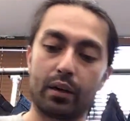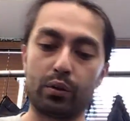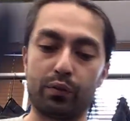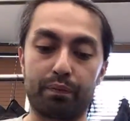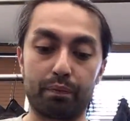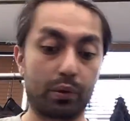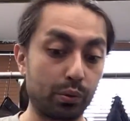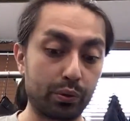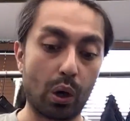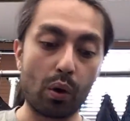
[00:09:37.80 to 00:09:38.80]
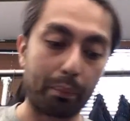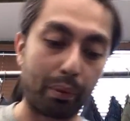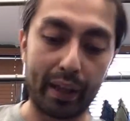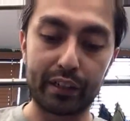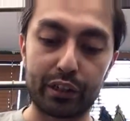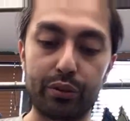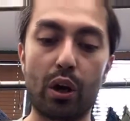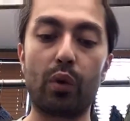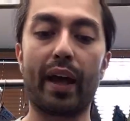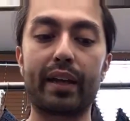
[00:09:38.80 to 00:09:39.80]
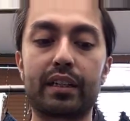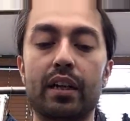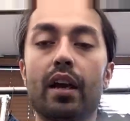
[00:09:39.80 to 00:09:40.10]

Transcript: who, who know our brand, you know that